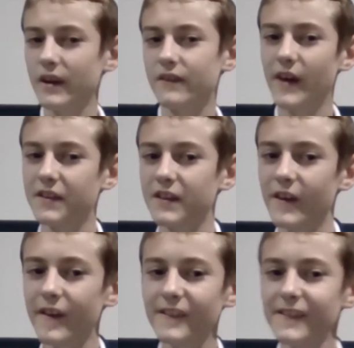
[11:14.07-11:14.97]
always fun to
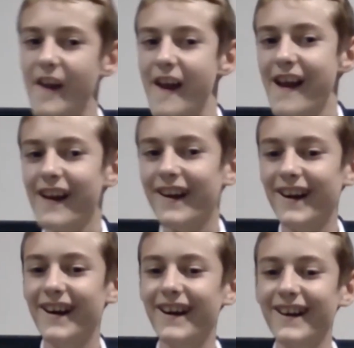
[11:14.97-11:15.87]
do.
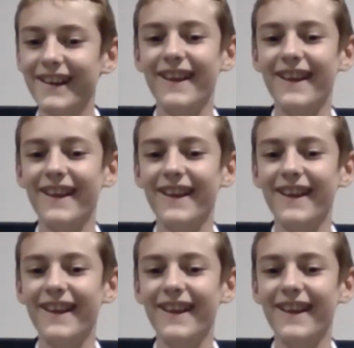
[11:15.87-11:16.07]
Yep.